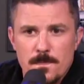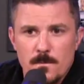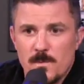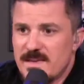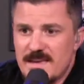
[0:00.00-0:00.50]

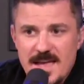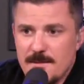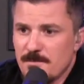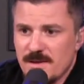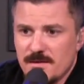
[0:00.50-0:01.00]
We
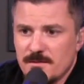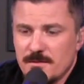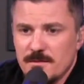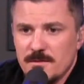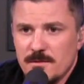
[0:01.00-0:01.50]
can't be.
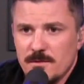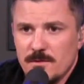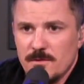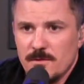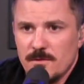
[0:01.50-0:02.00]

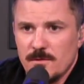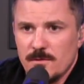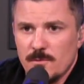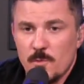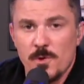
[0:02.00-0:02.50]

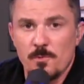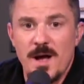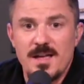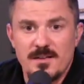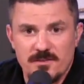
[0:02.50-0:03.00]
We're
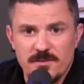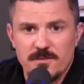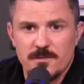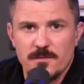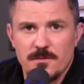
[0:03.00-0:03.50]
right.
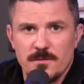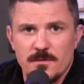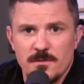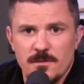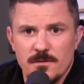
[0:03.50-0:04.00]

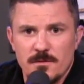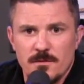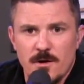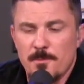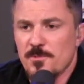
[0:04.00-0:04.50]

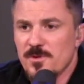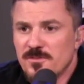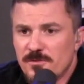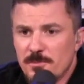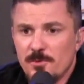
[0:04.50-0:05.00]
Our
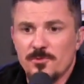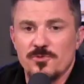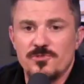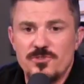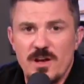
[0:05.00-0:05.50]
principles are
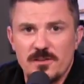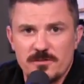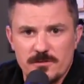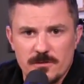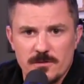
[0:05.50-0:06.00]

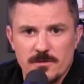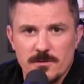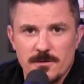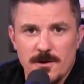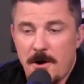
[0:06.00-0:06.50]
just.
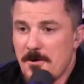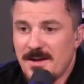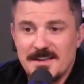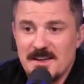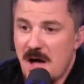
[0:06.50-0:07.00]
Our
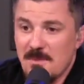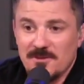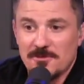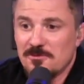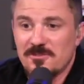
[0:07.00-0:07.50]

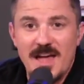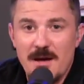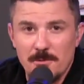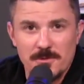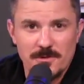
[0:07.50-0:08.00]
economics are
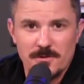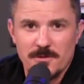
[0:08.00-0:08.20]
sound.